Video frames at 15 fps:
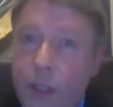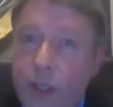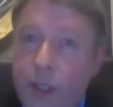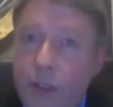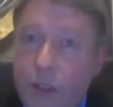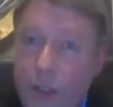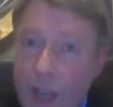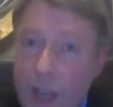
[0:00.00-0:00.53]

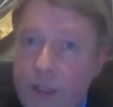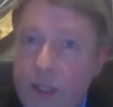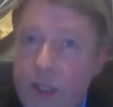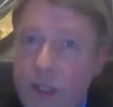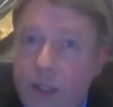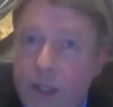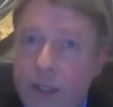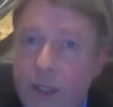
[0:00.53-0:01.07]

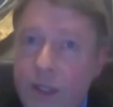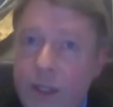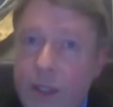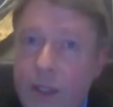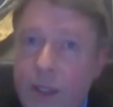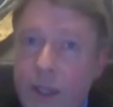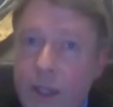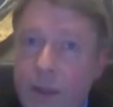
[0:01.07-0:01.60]
section
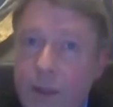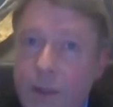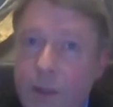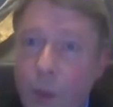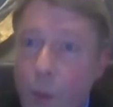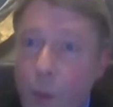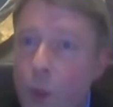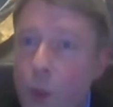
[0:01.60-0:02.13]
of
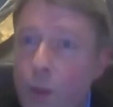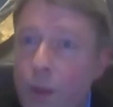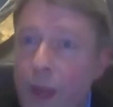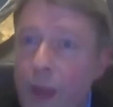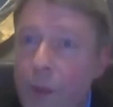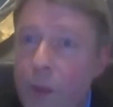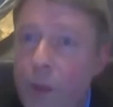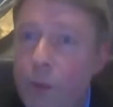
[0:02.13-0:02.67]
the world
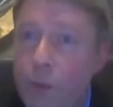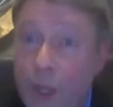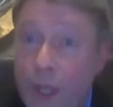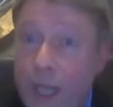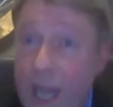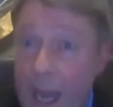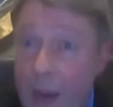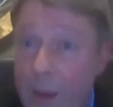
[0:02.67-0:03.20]
that was building out